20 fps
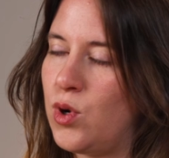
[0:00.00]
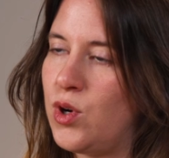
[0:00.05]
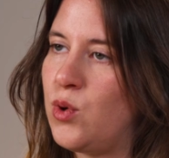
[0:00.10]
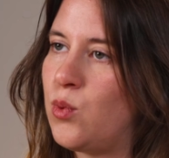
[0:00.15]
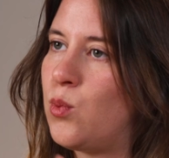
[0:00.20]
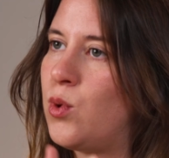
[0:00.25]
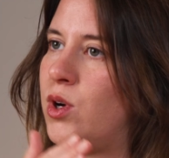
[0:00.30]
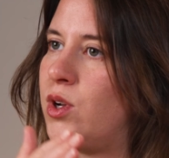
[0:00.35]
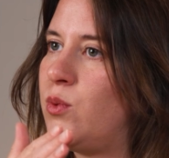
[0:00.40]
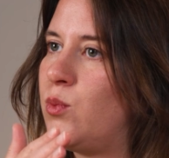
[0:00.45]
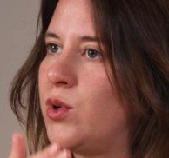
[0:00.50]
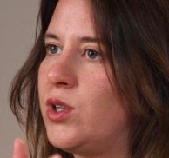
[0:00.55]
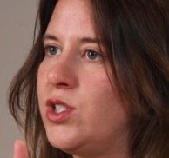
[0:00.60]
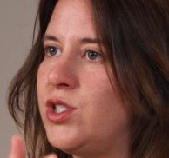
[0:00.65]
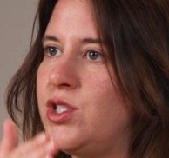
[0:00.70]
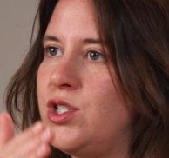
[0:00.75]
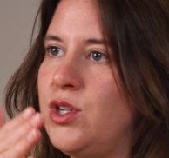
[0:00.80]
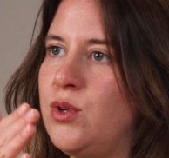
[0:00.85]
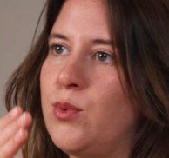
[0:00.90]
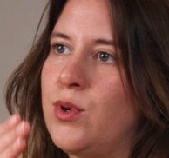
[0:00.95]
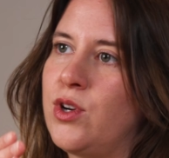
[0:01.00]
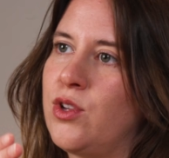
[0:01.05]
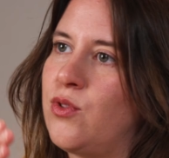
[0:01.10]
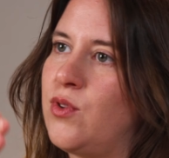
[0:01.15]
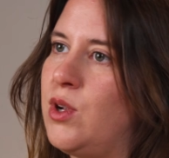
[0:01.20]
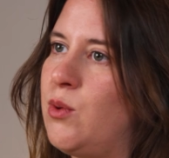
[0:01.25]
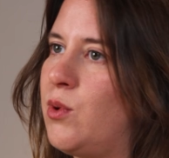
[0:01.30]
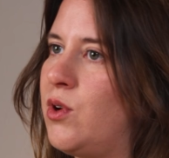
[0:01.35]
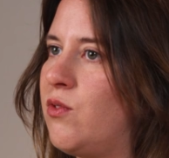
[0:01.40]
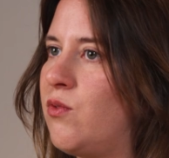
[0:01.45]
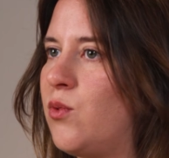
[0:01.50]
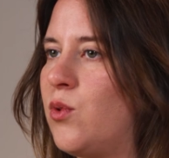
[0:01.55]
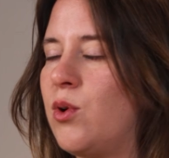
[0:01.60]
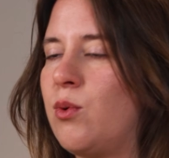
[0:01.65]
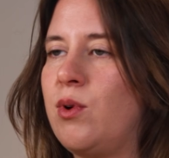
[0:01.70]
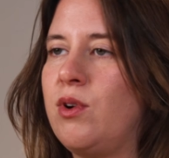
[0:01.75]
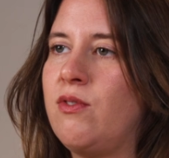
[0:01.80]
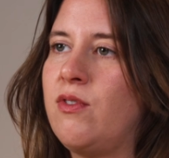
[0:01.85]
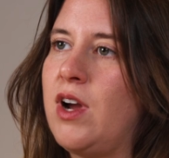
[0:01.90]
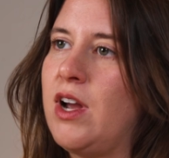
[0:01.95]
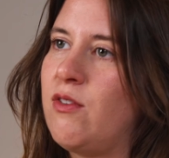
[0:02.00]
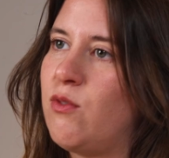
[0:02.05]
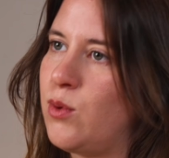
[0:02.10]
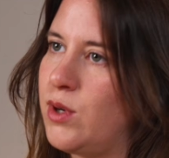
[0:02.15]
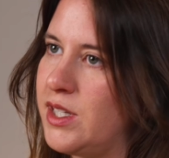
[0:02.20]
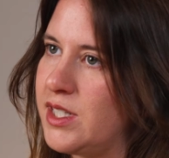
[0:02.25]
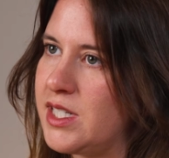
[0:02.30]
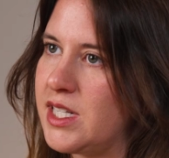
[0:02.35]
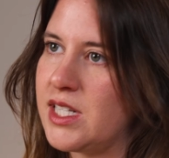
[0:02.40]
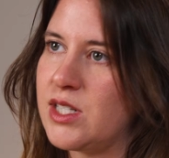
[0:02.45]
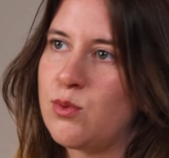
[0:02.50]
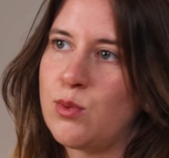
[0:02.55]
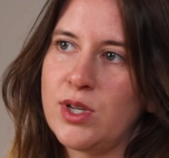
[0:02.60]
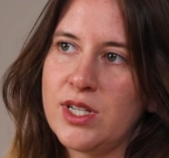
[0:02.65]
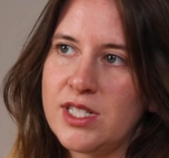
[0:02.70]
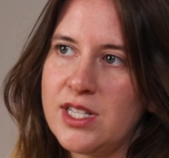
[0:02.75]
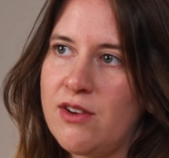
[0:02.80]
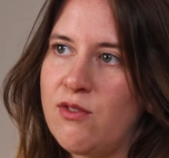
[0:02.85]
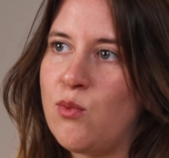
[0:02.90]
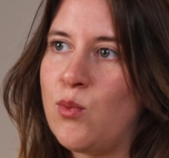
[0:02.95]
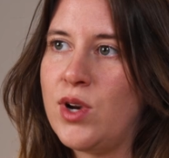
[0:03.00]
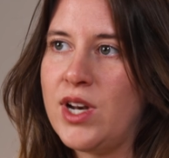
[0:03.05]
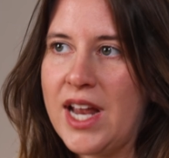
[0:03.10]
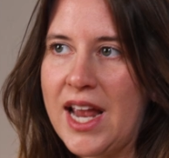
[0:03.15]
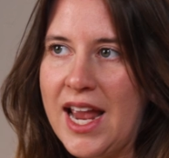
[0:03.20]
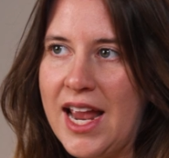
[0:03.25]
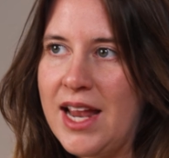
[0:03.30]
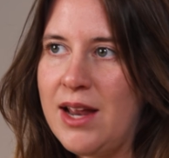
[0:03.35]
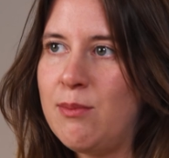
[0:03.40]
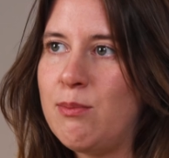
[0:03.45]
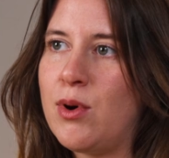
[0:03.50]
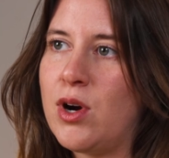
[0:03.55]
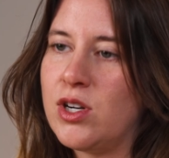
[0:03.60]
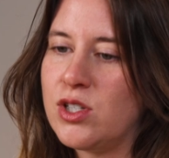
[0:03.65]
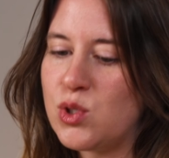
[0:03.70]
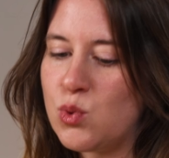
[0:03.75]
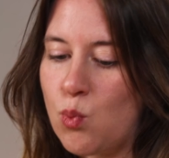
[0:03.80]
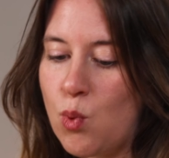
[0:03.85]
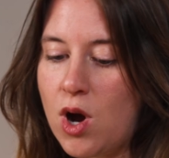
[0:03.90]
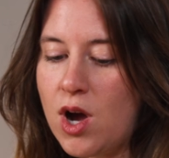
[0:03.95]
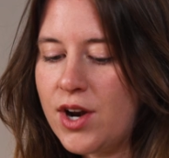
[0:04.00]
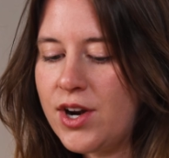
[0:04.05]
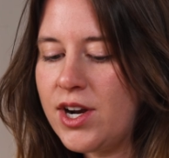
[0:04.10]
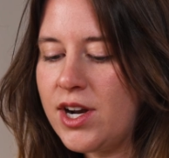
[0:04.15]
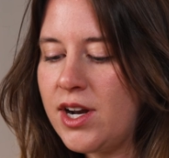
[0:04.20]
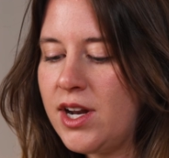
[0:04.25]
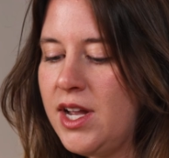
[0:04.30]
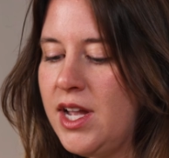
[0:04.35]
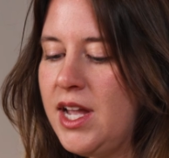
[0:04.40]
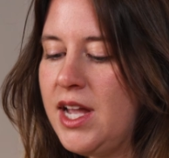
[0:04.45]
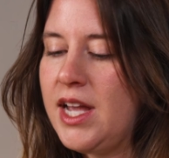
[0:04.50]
1 to 1, 1 to 2, 1 to 3, 1 to 4, 1 to 5, 1 to 6, 1 to 7, 1 to 8 parts water.